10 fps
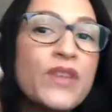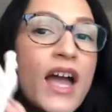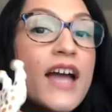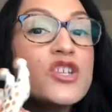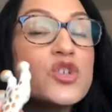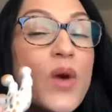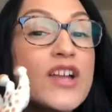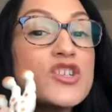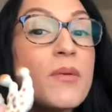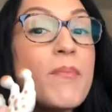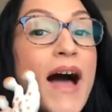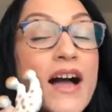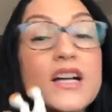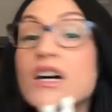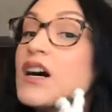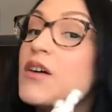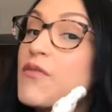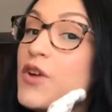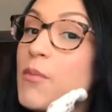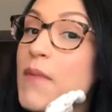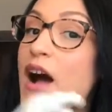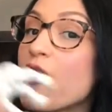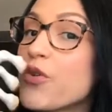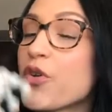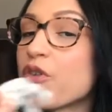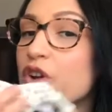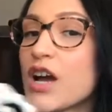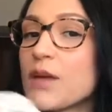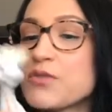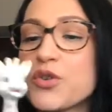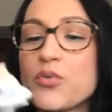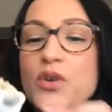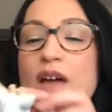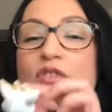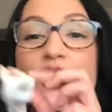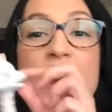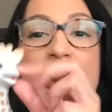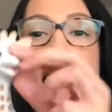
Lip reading: and scratch the back of their mouth or their gums or whatever. And